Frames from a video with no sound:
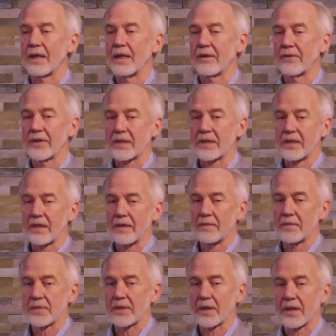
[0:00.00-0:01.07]
And if it
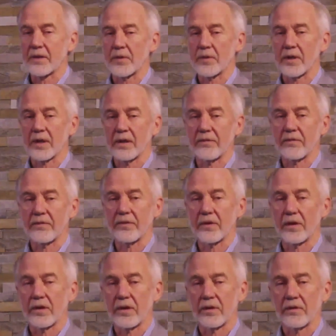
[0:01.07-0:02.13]
seems like we're in the
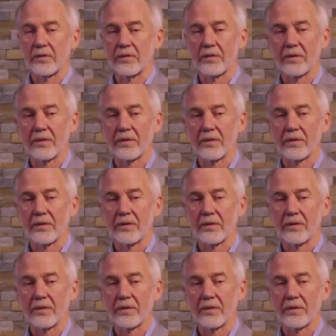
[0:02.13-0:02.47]
flow,